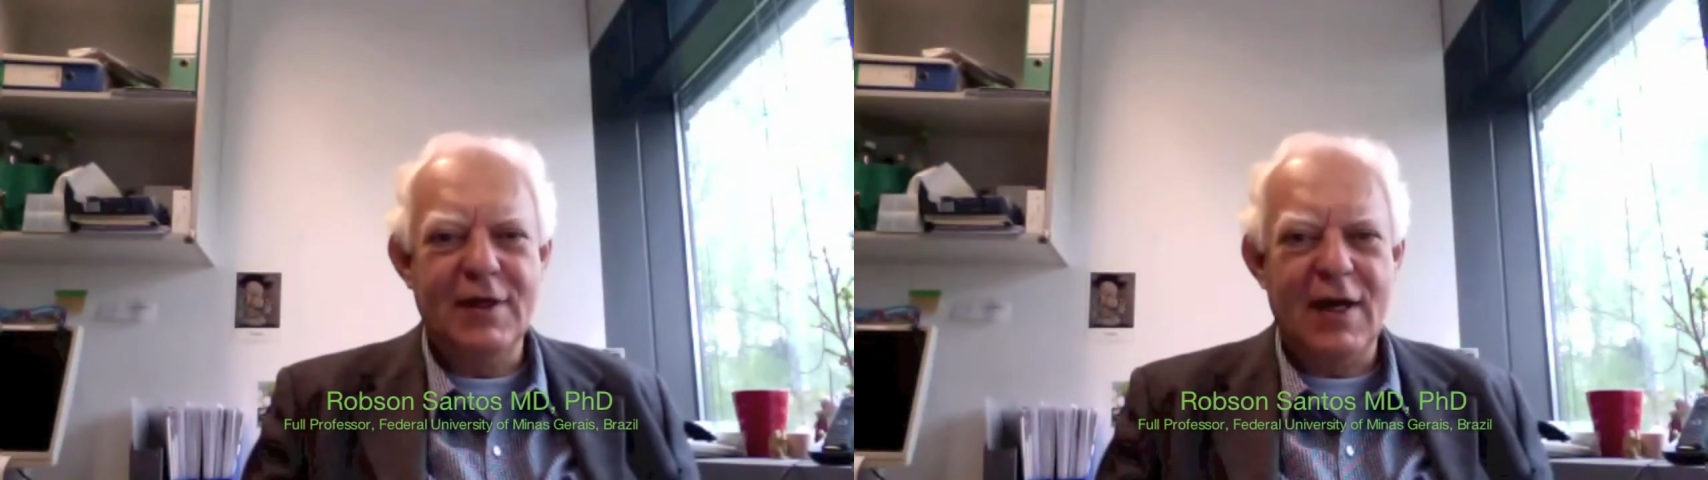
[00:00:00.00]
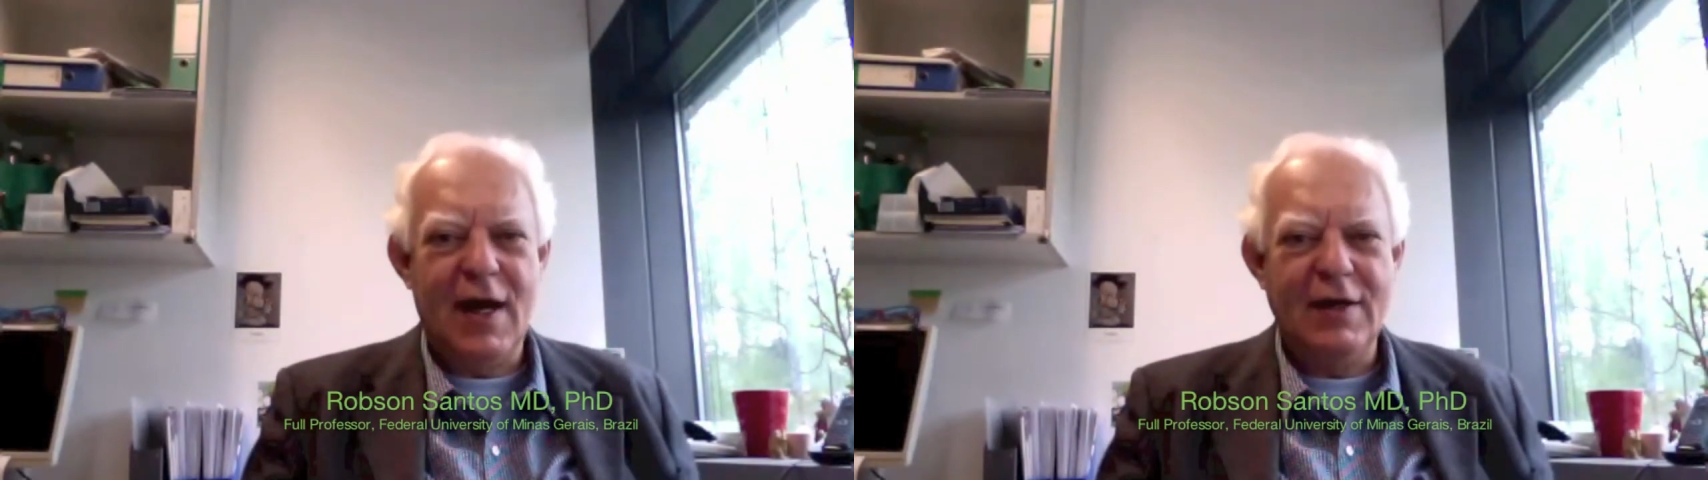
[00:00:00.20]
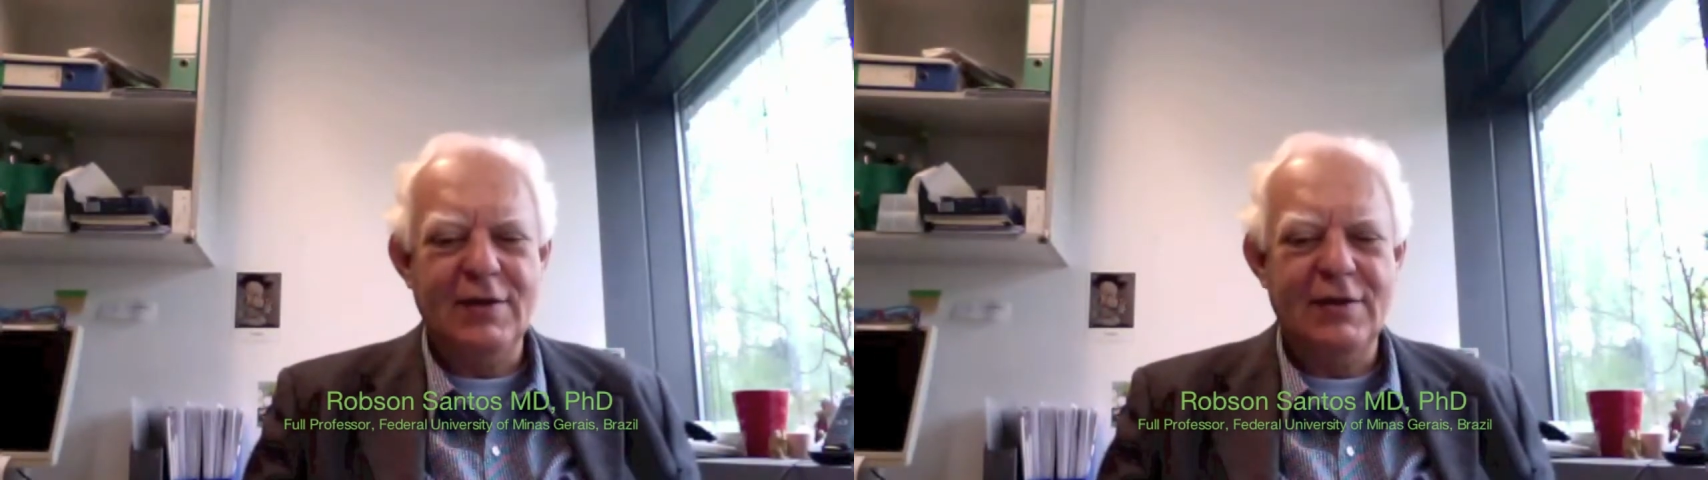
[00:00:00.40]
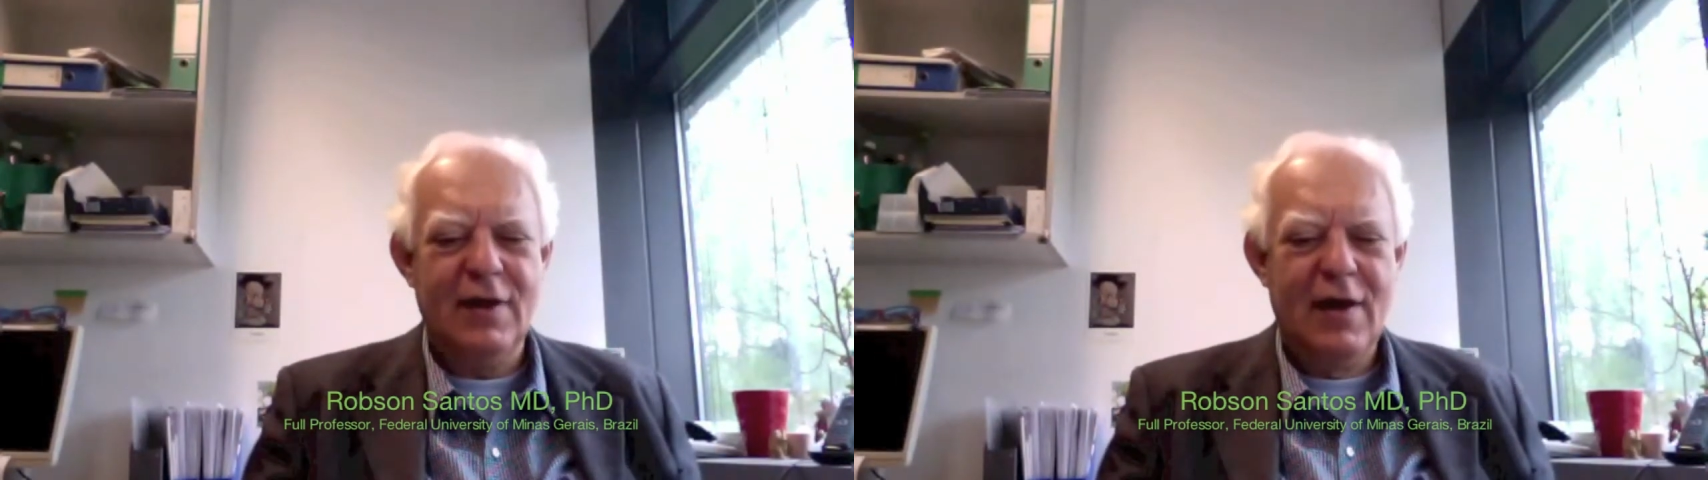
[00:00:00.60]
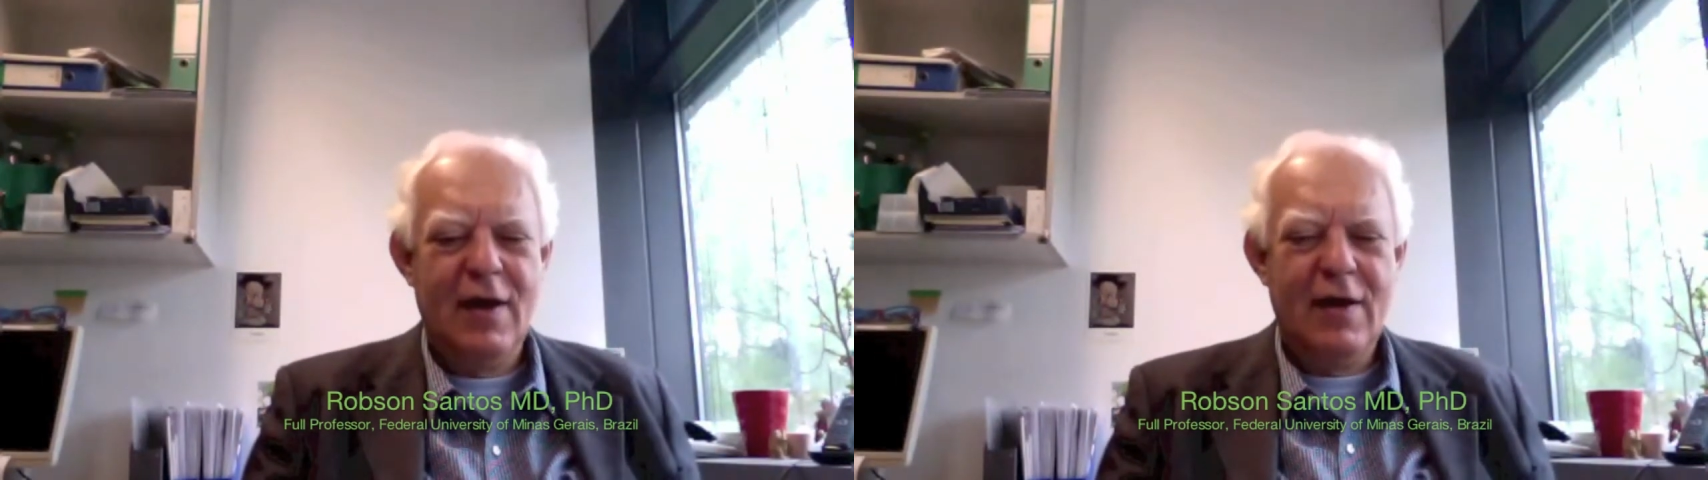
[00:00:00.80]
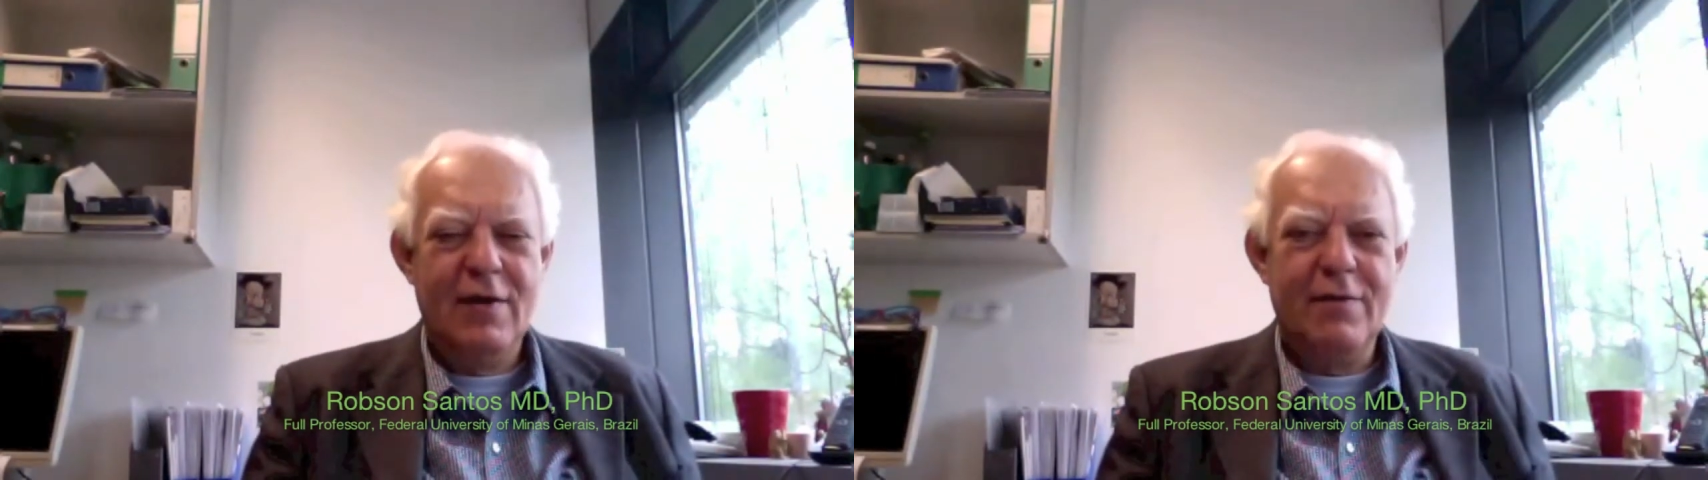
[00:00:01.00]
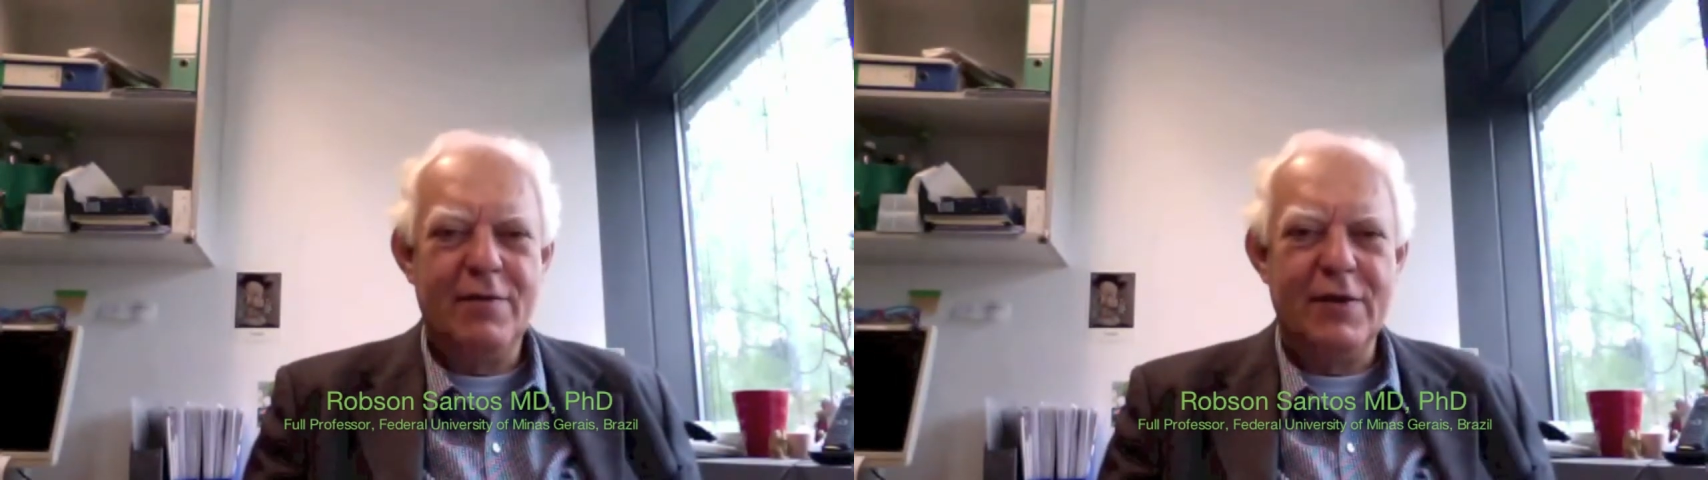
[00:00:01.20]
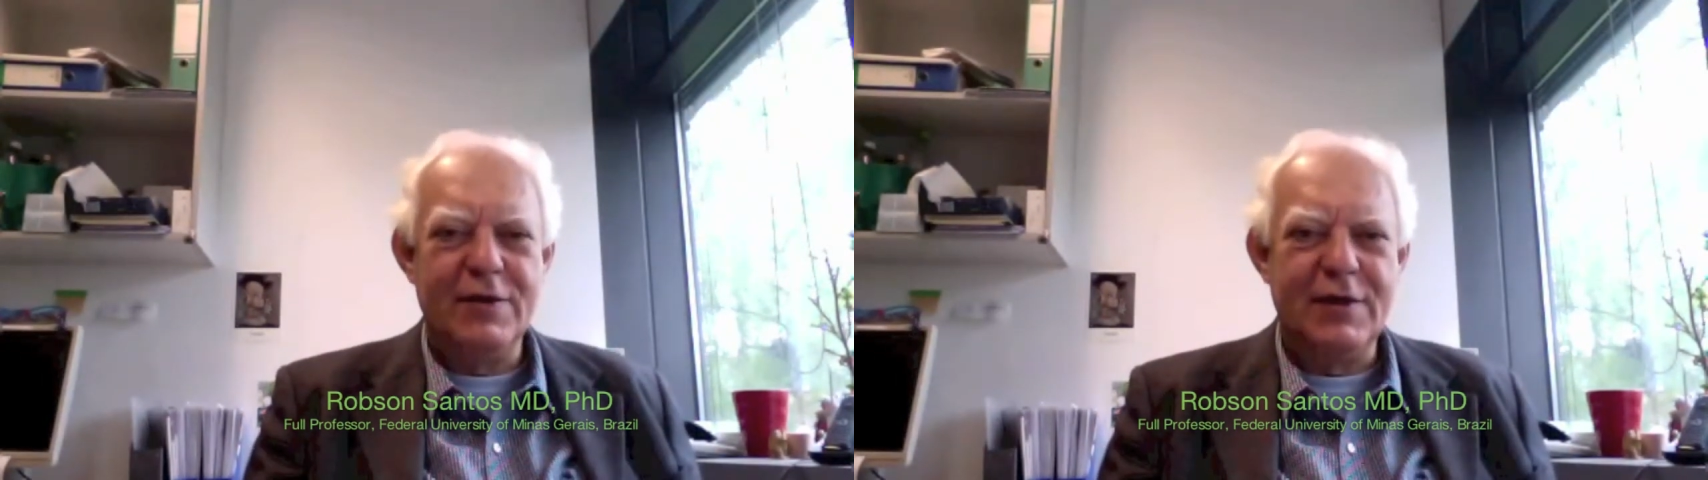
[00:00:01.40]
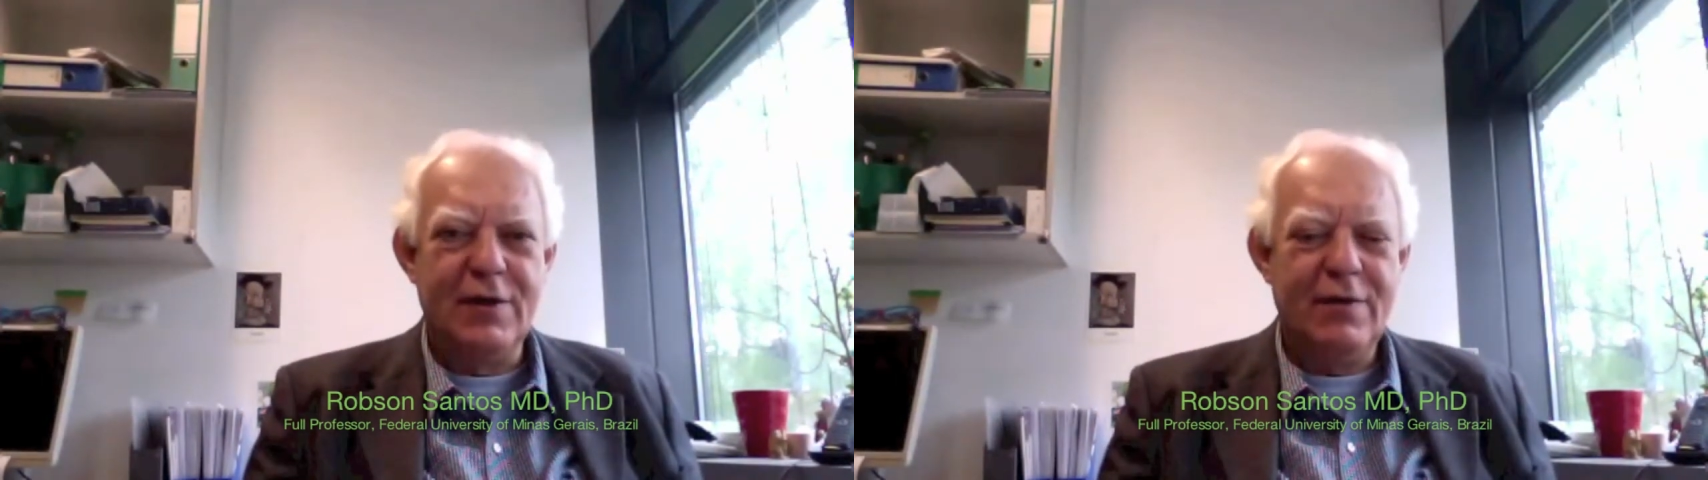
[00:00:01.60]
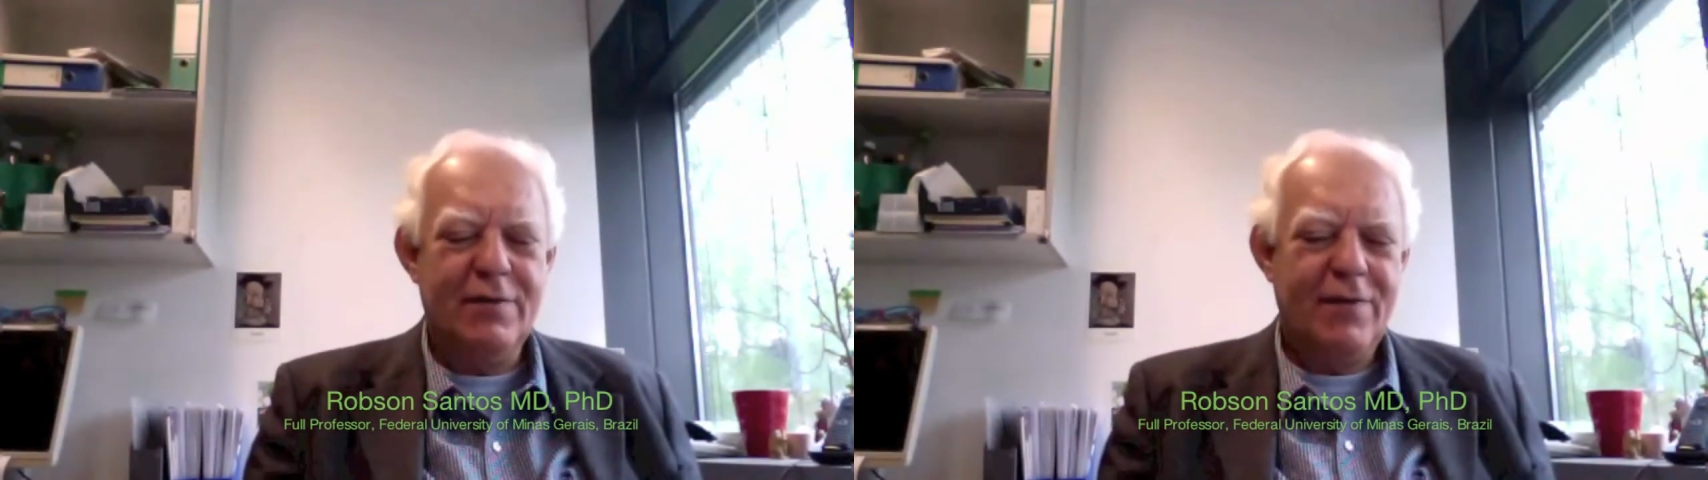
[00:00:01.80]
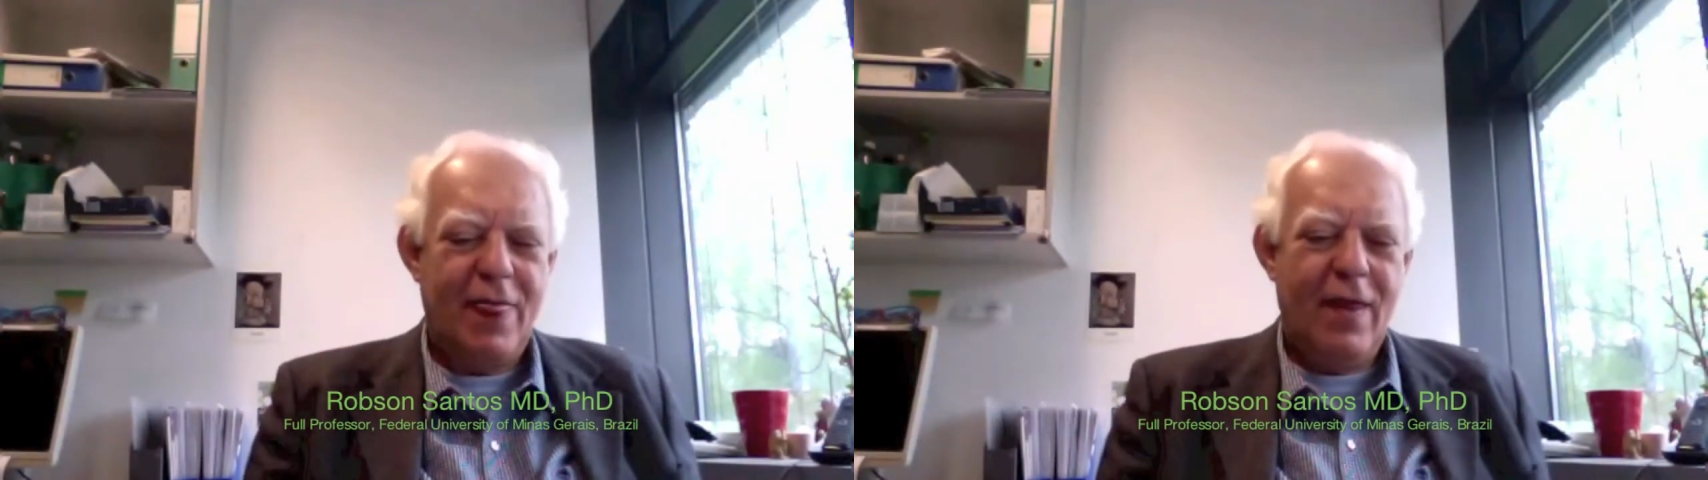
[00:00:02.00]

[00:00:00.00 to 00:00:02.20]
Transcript: Gerais in Brazil.